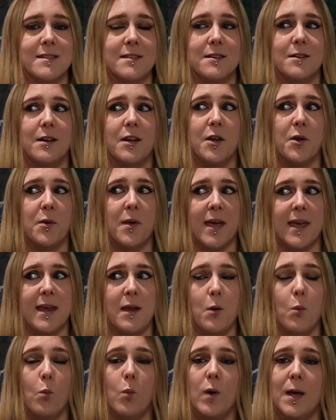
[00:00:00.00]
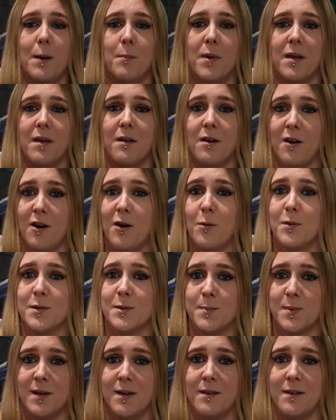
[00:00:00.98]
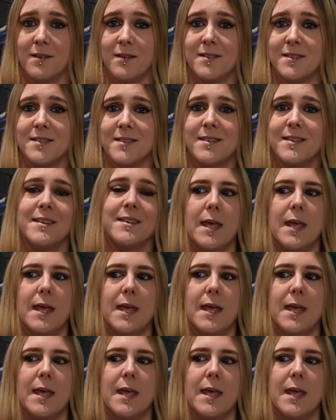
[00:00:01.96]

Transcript: to locate where my car was parked.